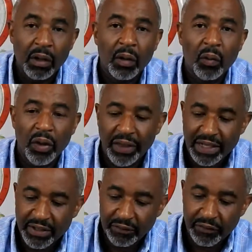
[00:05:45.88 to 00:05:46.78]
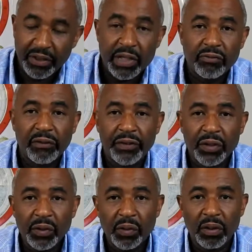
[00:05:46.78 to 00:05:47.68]
Well, that's it for this
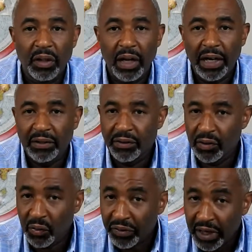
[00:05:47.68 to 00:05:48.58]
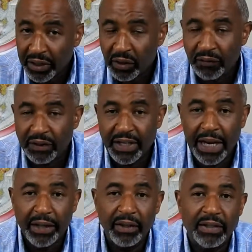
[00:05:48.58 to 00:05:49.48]
review. I do thank you for
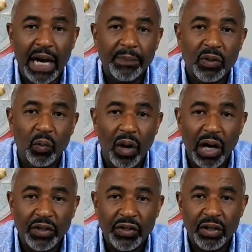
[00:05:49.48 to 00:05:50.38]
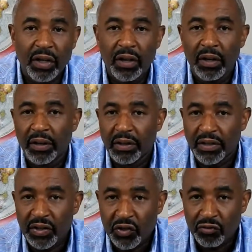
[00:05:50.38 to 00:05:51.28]
taking the time to watch.
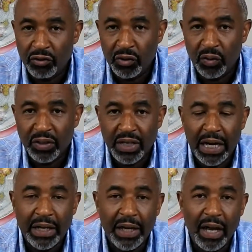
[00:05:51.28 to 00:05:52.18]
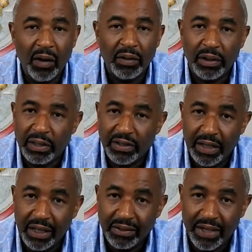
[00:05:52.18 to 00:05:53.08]
This is Drew signing out,
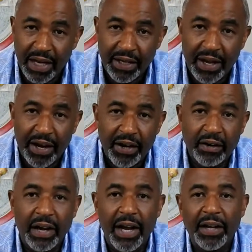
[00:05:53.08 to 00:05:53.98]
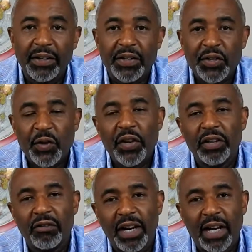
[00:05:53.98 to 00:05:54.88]
saying take care and enjoy
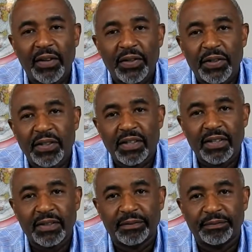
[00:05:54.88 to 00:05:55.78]
the great outdoors.